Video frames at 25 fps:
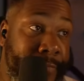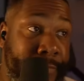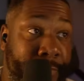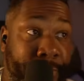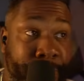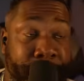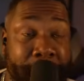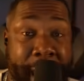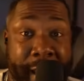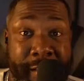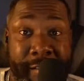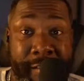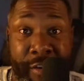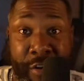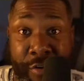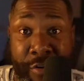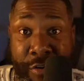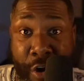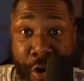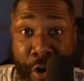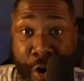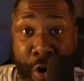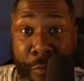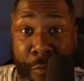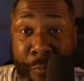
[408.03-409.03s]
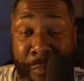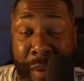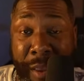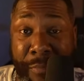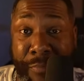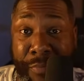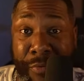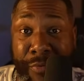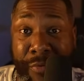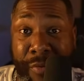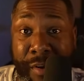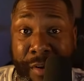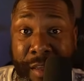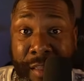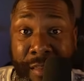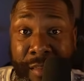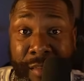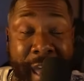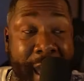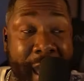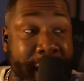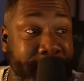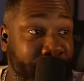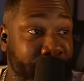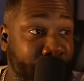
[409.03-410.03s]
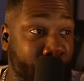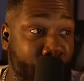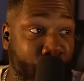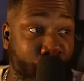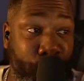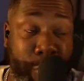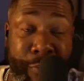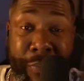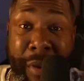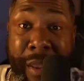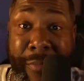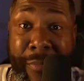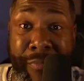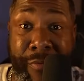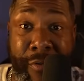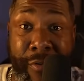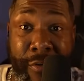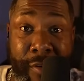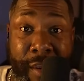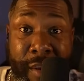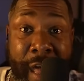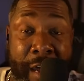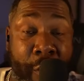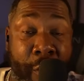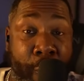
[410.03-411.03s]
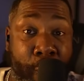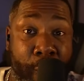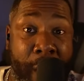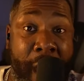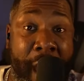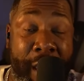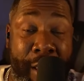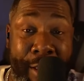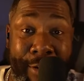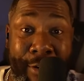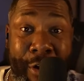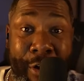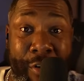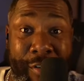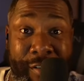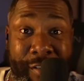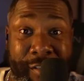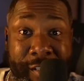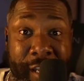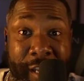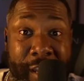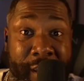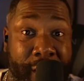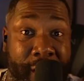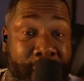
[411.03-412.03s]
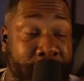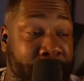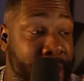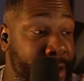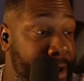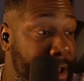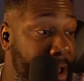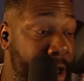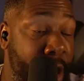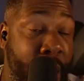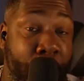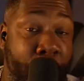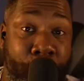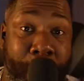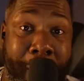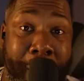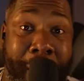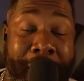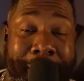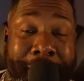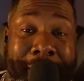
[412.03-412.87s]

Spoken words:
That's her people. That's those people. Like a Ryan Garcia, a Ron